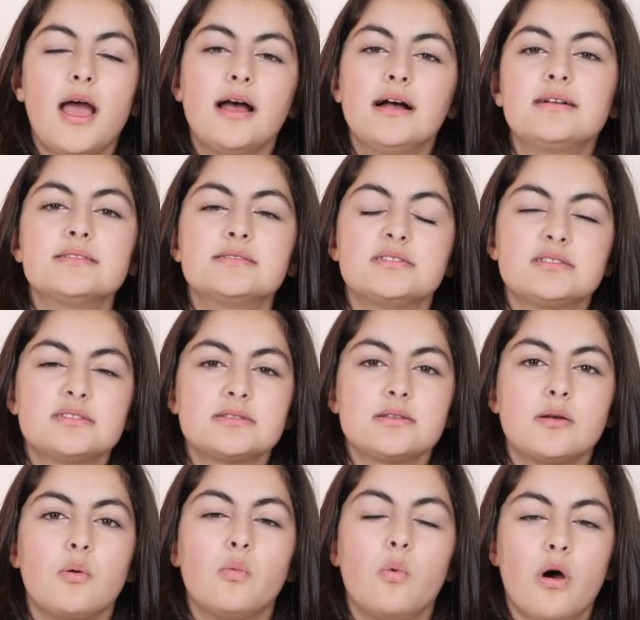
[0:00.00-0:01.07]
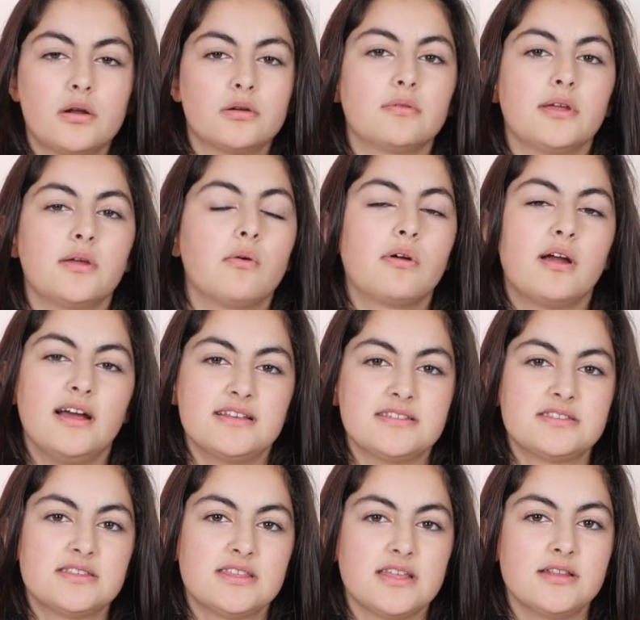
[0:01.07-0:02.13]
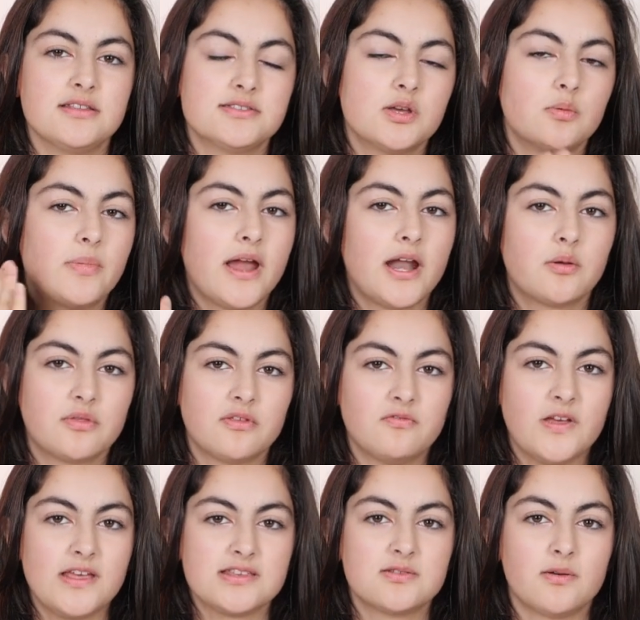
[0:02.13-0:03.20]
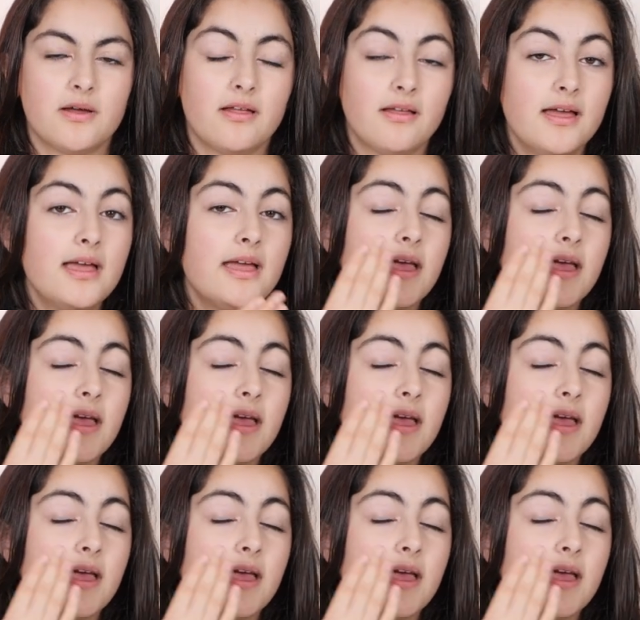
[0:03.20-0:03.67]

as watery or as thin, so paired with the face oil,